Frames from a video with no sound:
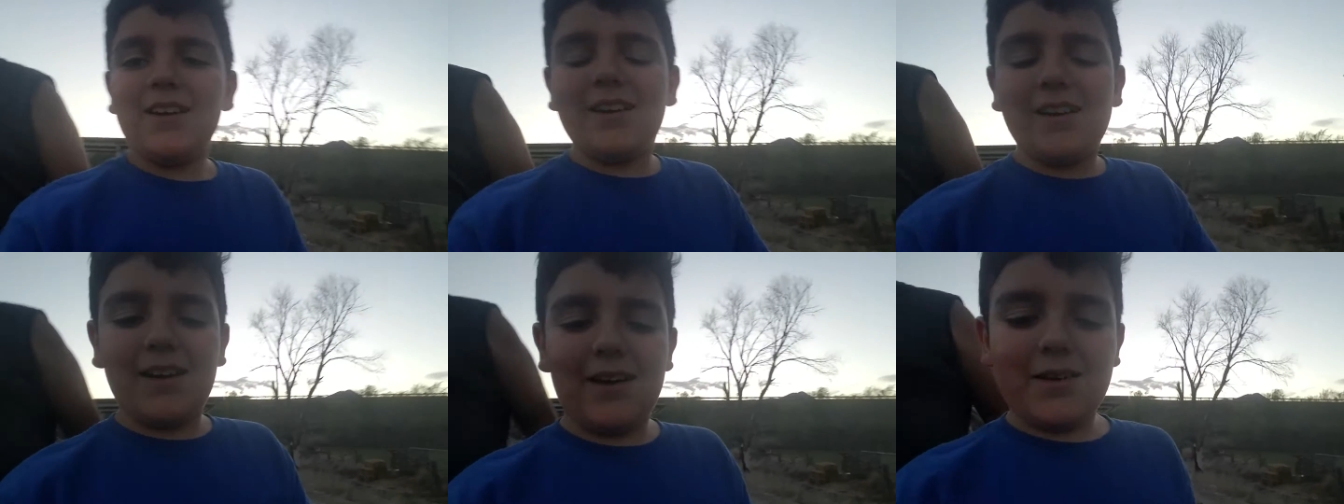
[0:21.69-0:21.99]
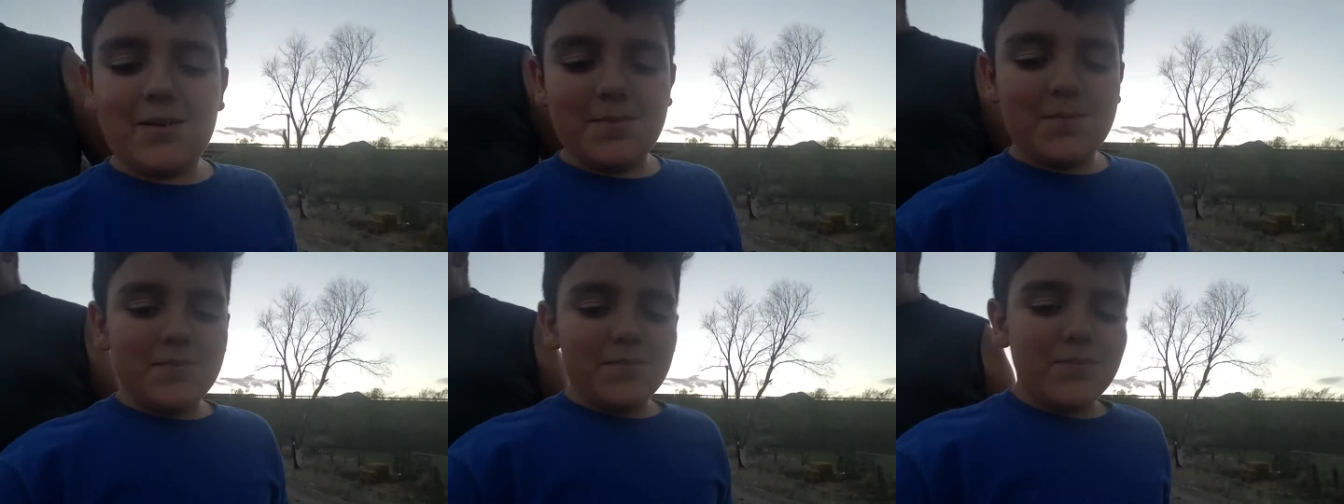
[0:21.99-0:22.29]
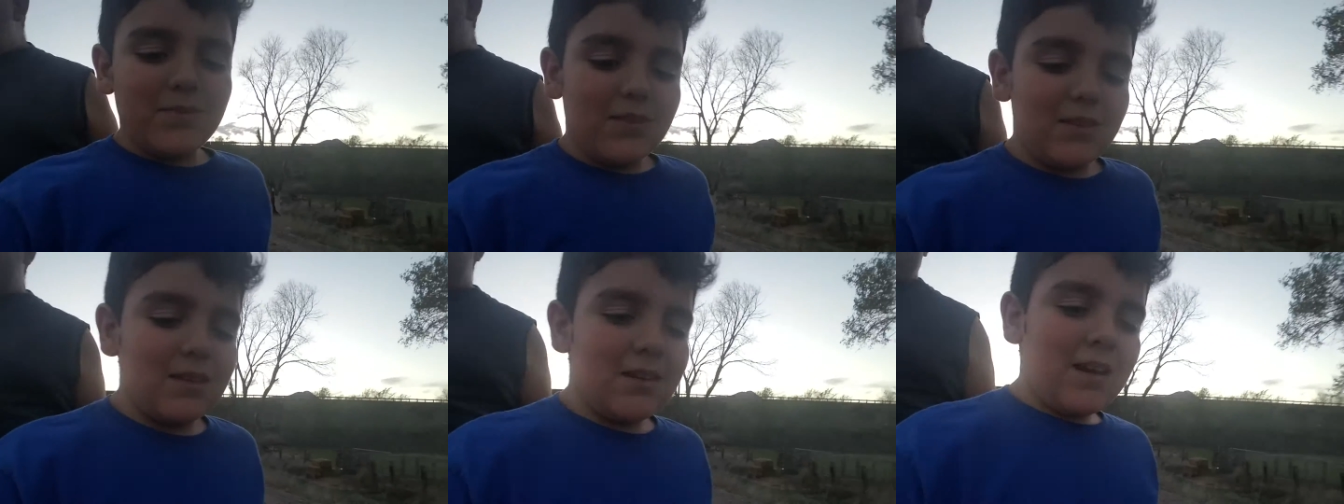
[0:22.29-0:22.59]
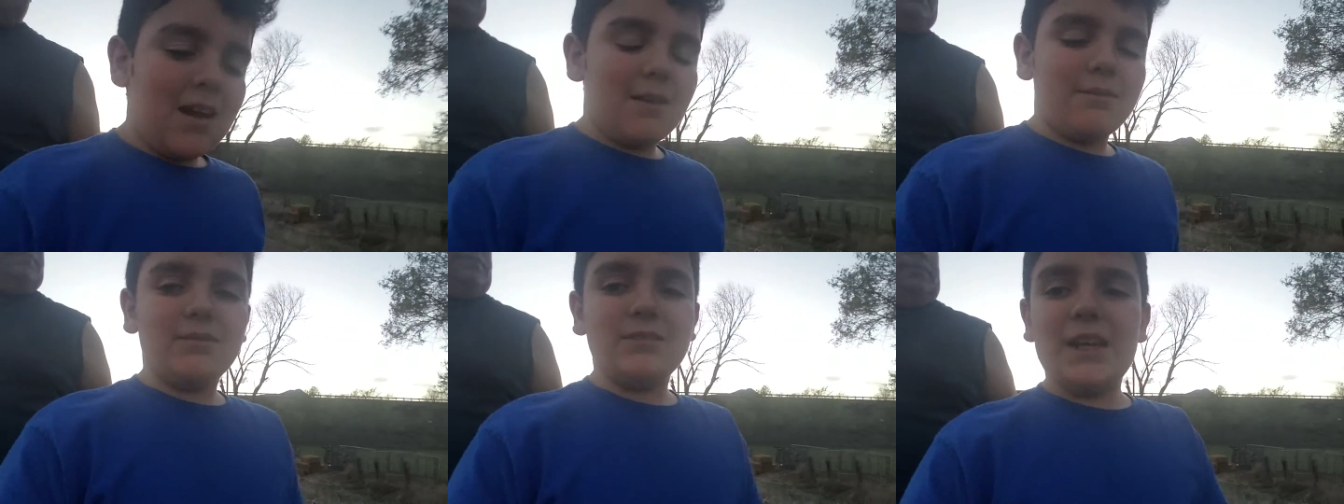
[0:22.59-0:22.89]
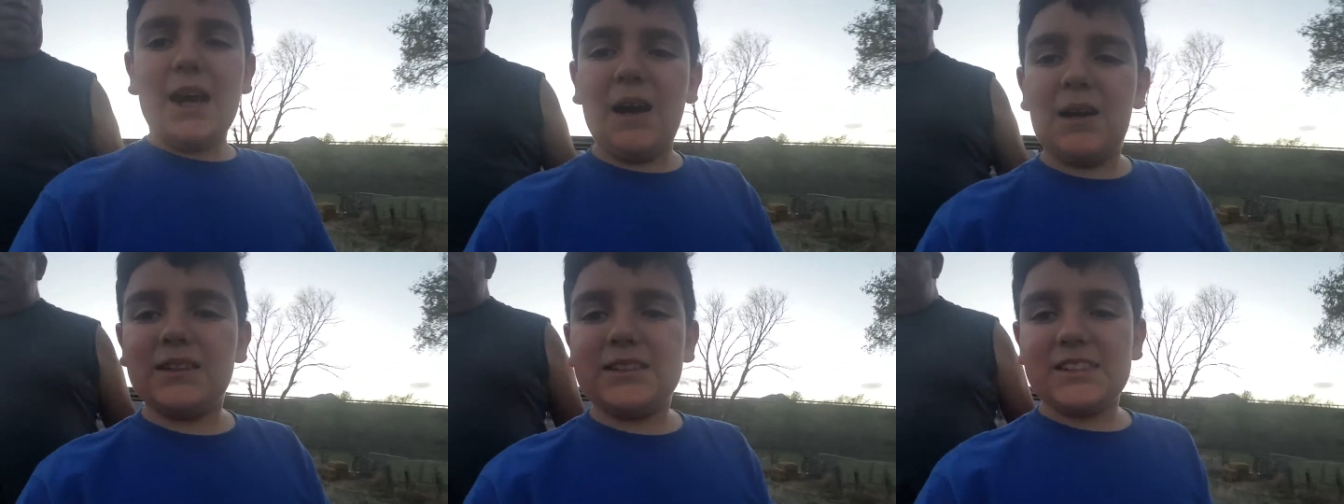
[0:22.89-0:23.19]
um, I'm
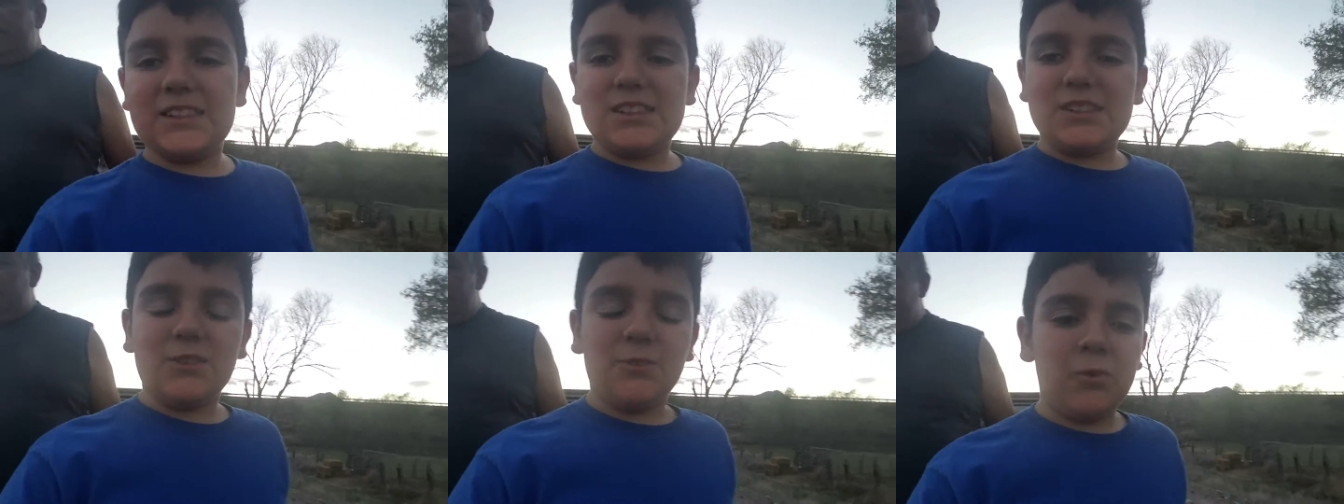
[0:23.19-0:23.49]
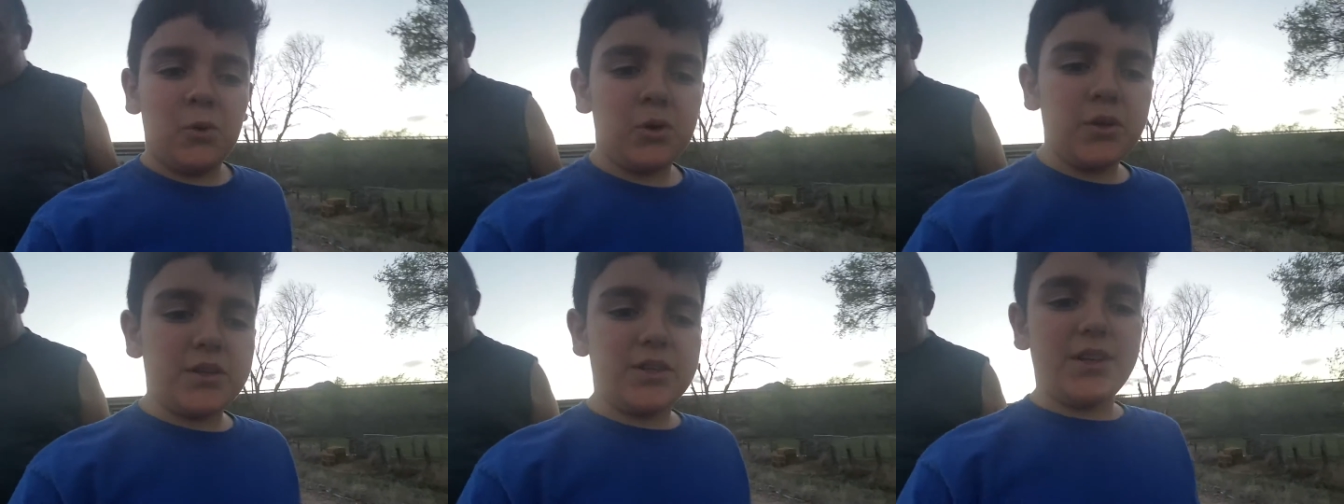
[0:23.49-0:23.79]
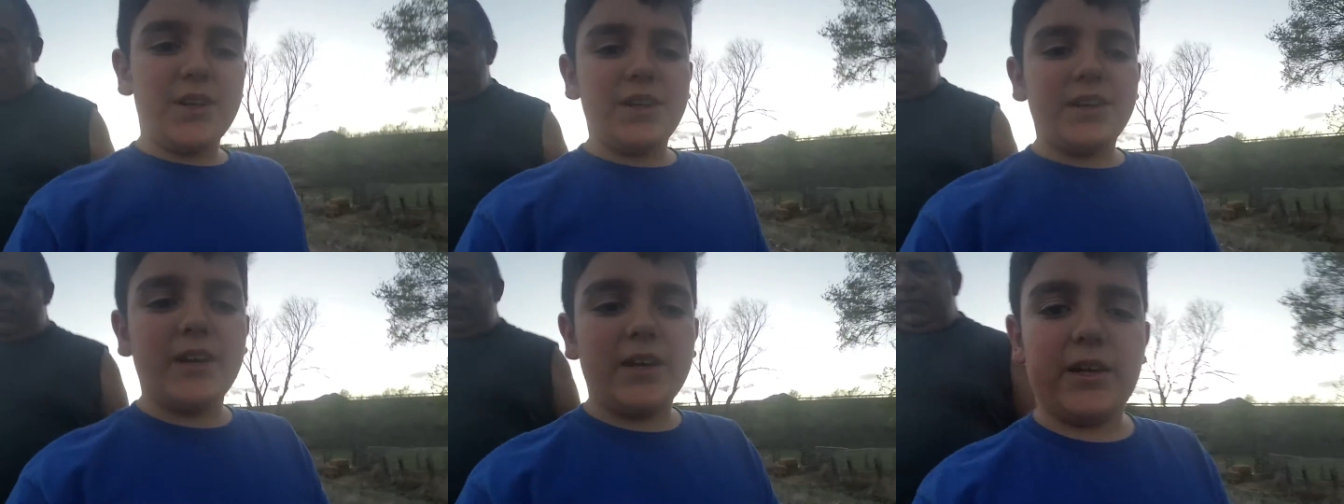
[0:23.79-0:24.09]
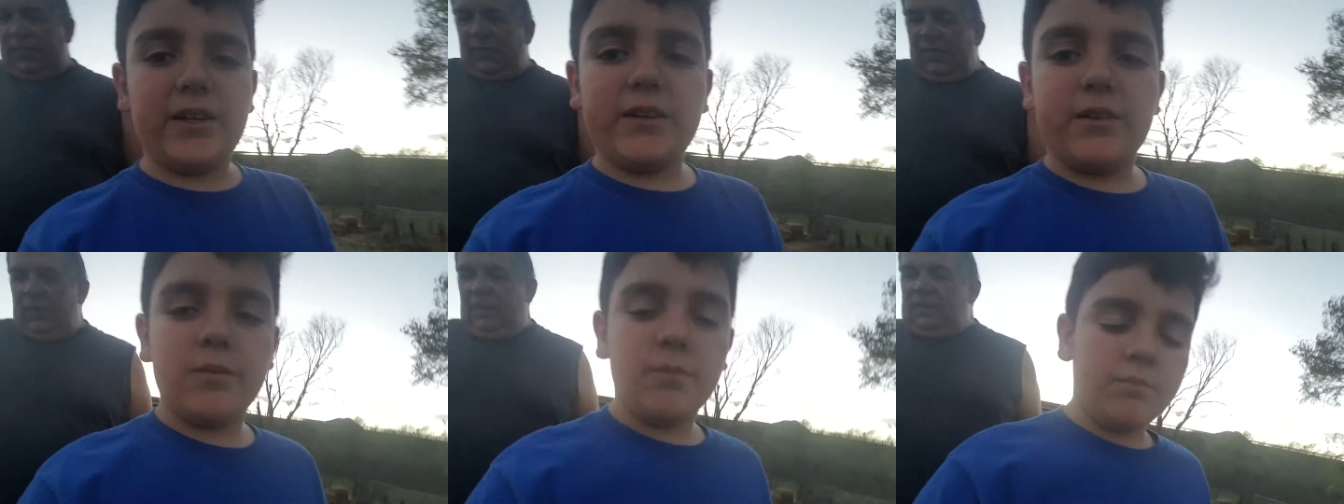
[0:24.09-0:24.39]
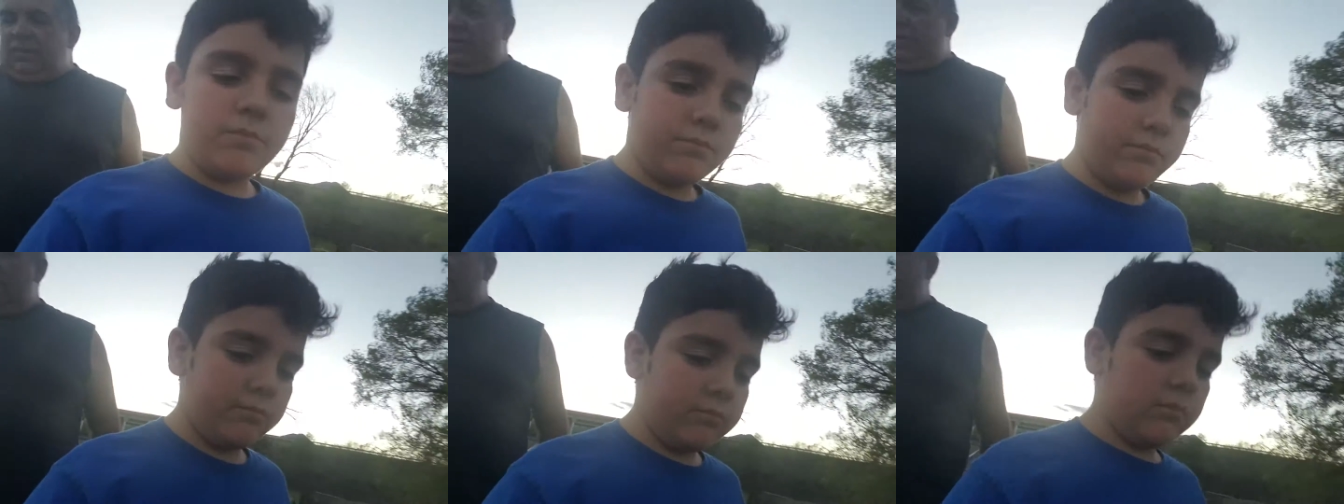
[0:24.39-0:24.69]
down to 40
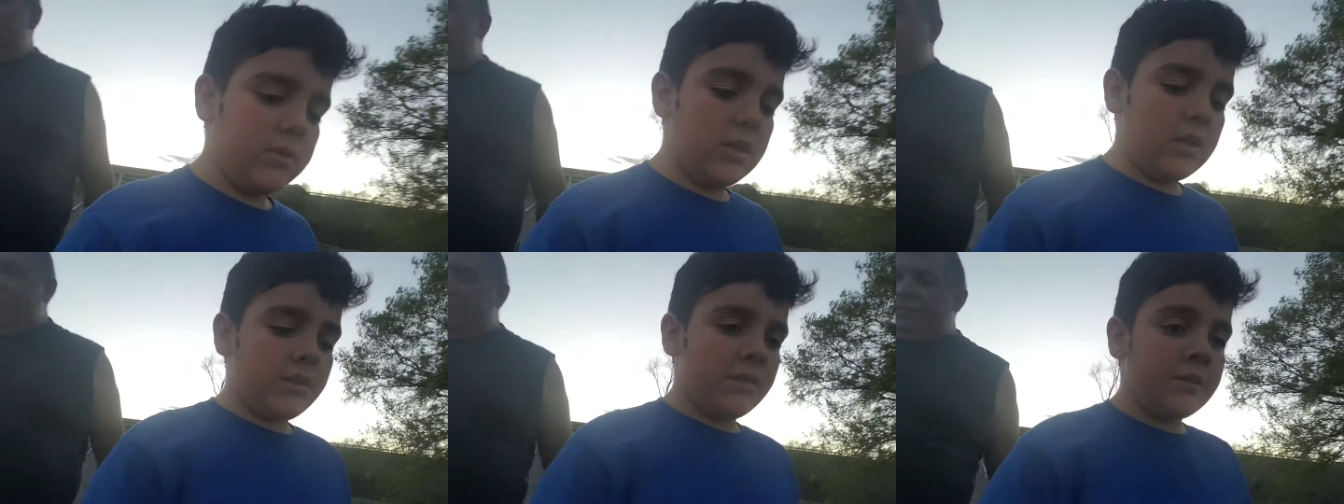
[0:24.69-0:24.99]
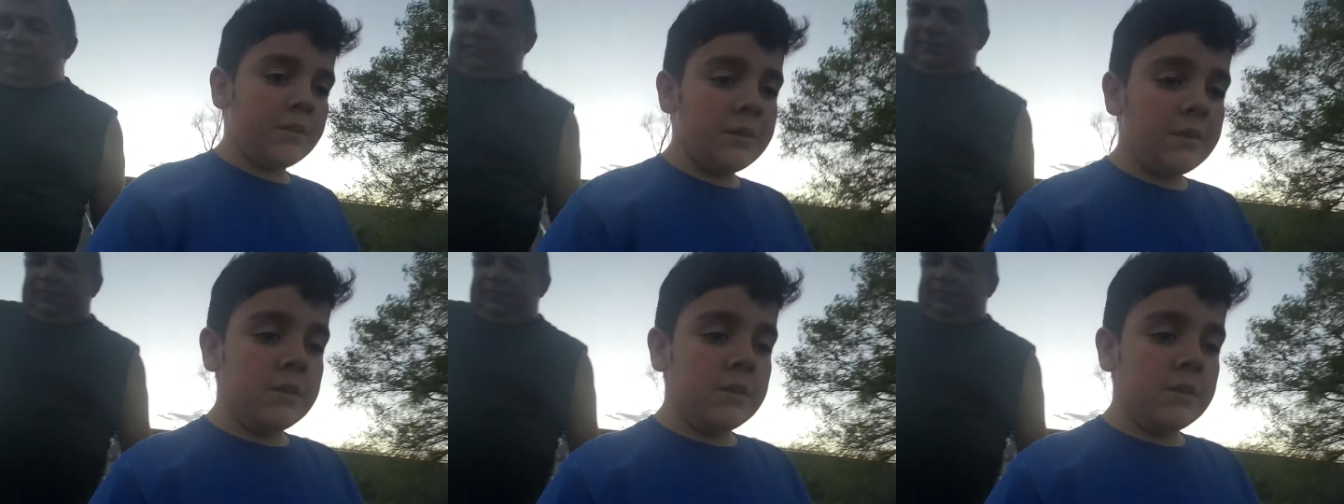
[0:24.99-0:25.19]
again, but,